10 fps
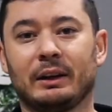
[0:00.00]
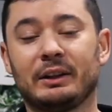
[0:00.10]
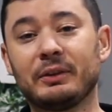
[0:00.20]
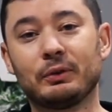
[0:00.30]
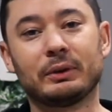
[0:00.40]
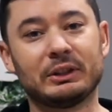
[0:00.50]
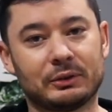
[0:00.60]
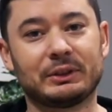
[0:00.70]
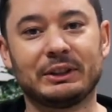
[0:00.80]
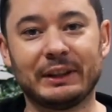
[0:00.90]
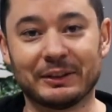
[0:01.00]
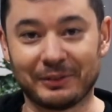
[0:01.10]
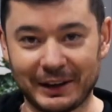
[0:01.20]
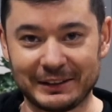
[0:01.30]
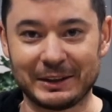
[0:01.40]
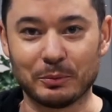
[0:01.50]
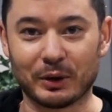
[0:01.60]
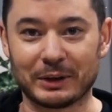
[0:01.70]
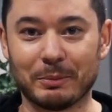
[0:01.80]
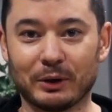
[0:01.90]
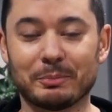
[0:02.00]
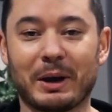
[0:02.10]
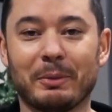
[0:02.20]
And if you're interested in finding more about my